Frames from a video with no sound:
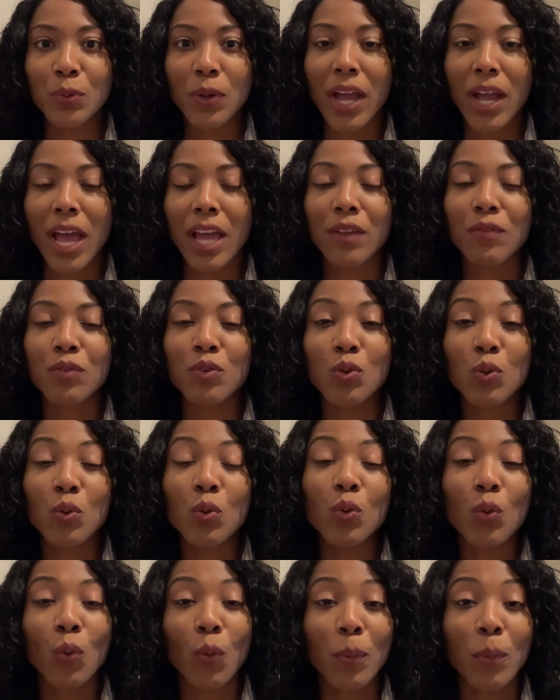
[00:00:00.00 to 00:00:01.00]
What kind of
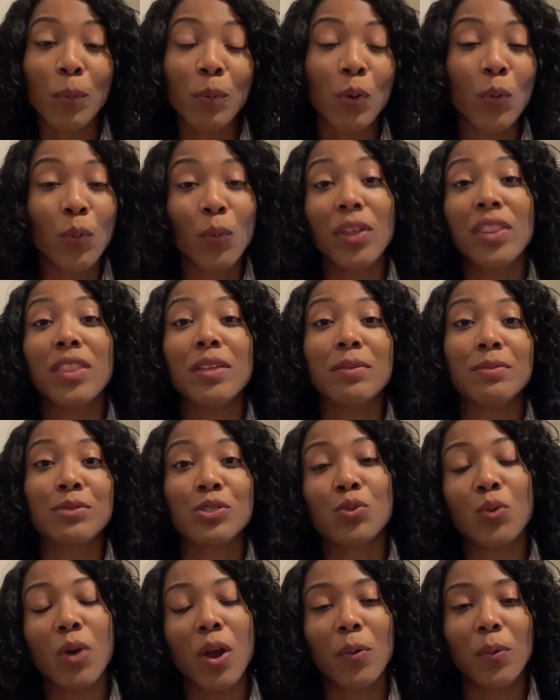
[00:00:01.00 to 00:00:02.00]
new normal rhythms
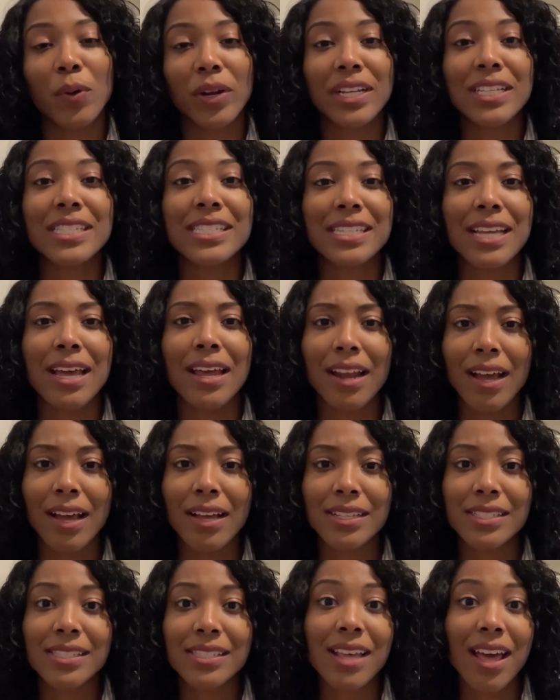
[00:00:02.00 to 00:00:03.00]
do I want to set,
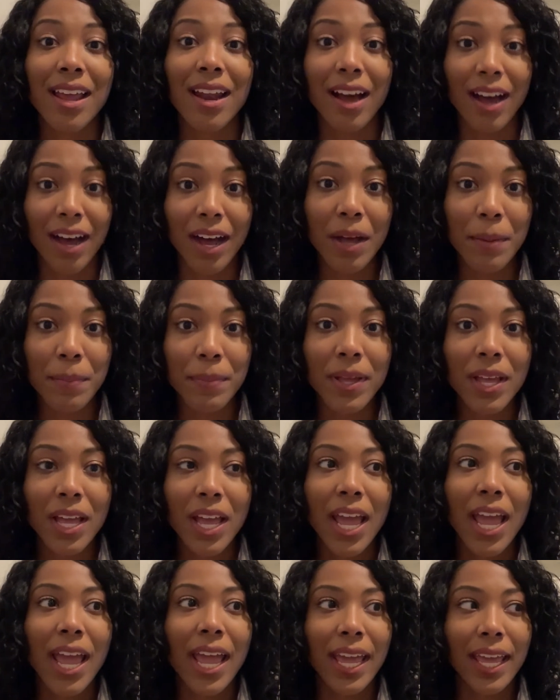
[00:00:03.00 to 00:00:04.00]
set up?
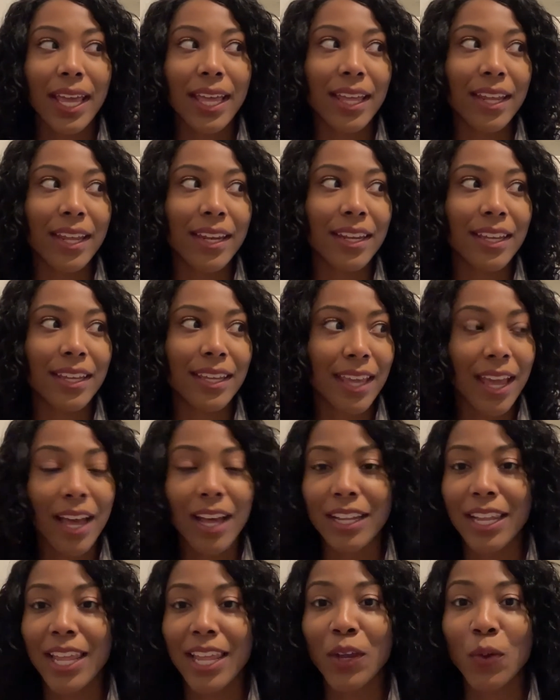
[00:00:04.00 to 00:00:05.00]
And
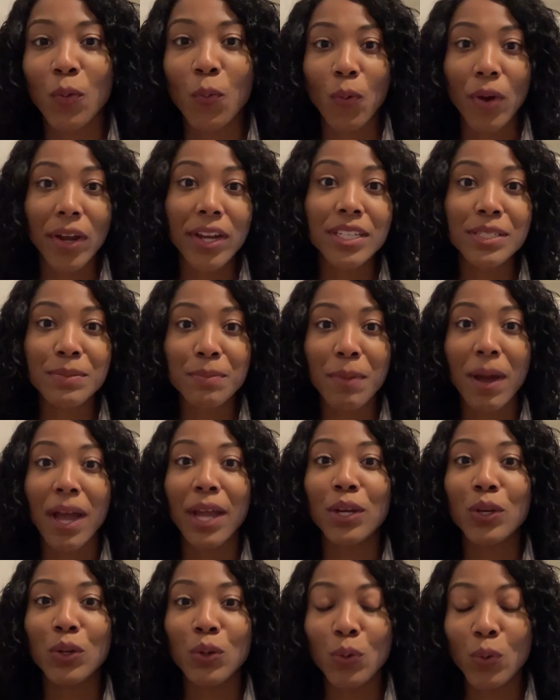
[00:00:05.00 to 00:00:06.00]
yeah, like, what is my
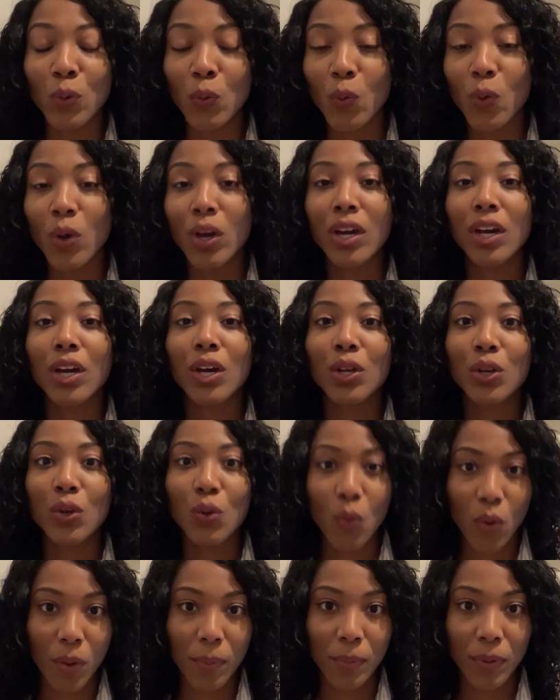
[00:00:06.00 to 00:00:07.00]
new
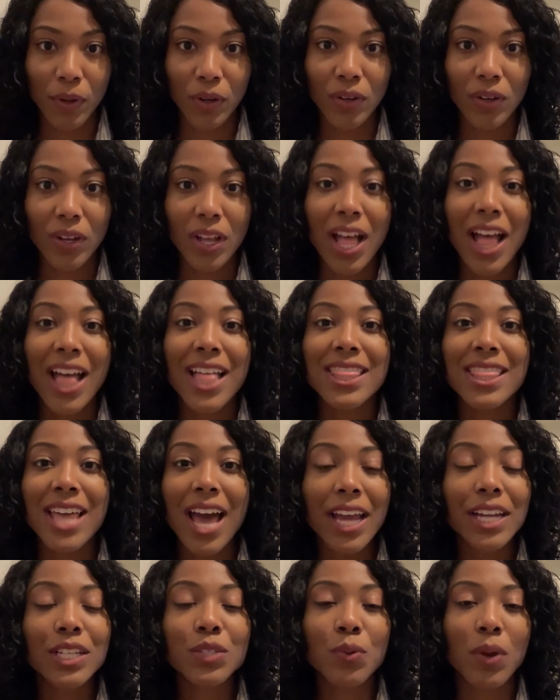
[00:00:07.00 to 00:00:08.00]
normal?
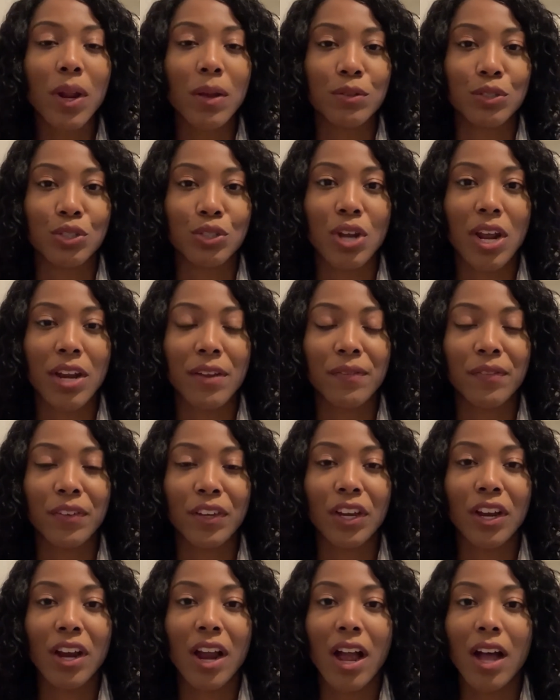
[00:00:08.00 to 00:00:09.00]
That is what I was trying to
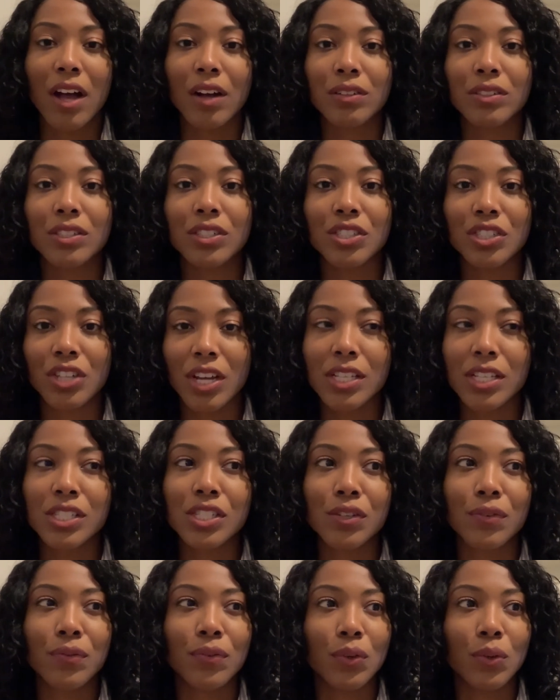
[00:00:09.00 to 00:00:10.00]
figure out just
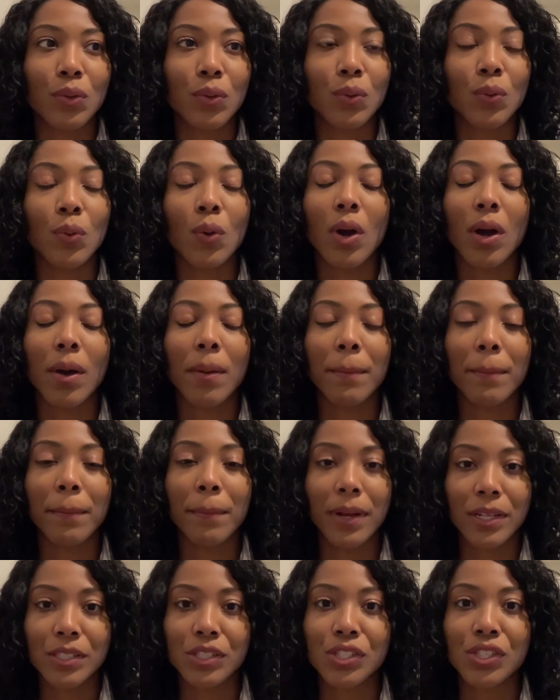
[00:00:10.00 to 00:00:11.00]
a few
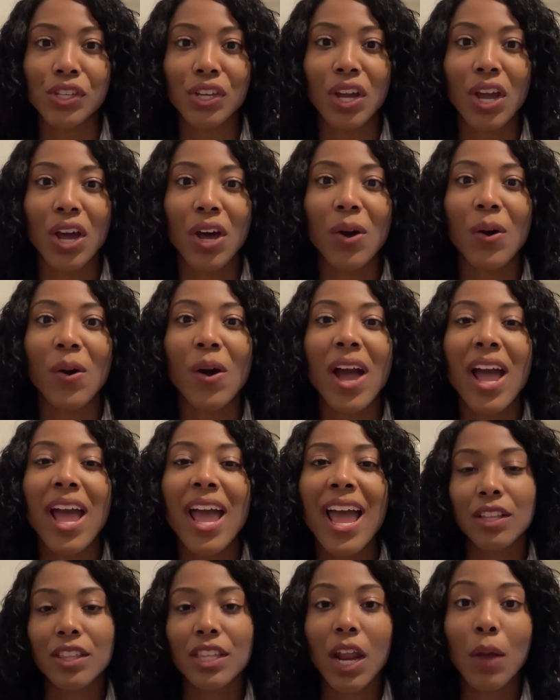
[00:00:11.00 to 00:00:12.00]
months ago.
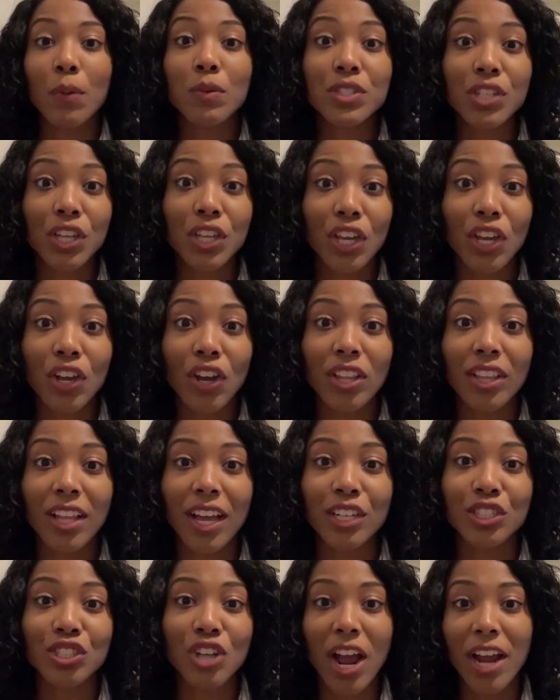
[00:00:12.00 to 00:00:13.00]
Then I was looking
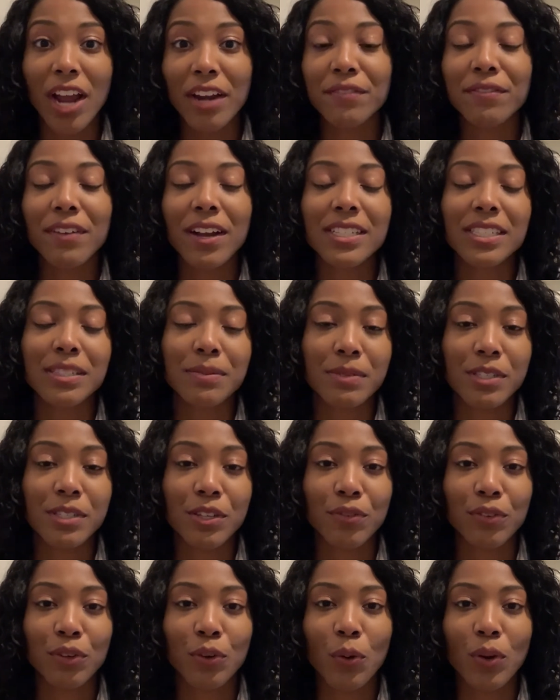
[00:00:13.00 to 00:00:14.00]
online, trying to find some
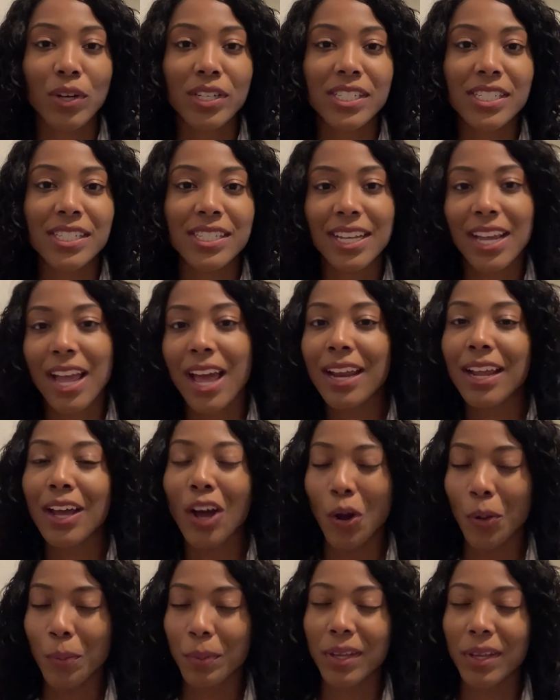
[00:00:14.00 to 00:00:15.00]
different courses to kind of
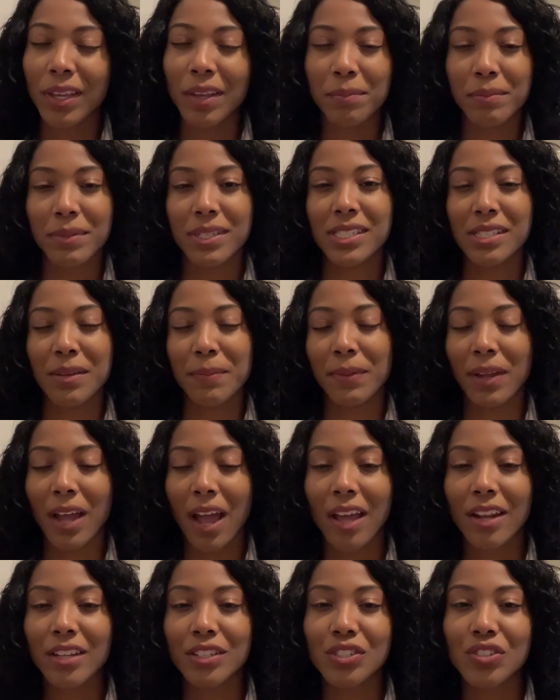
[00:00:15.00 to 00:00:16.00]
help get me some
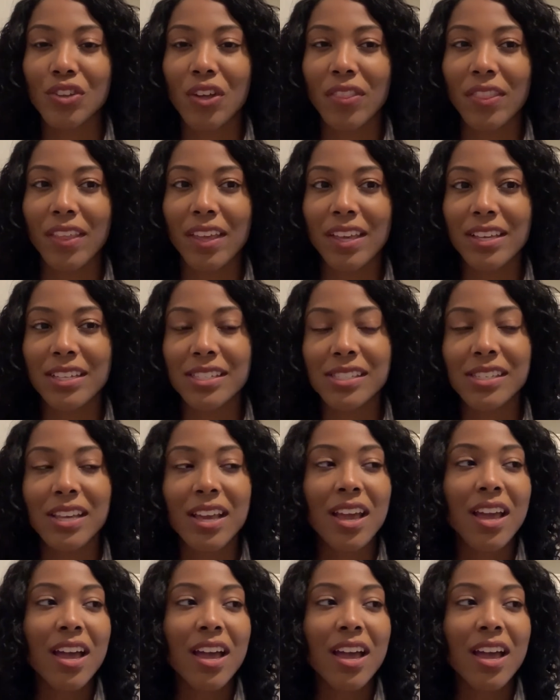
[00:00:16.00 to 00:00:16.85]
guidance on this.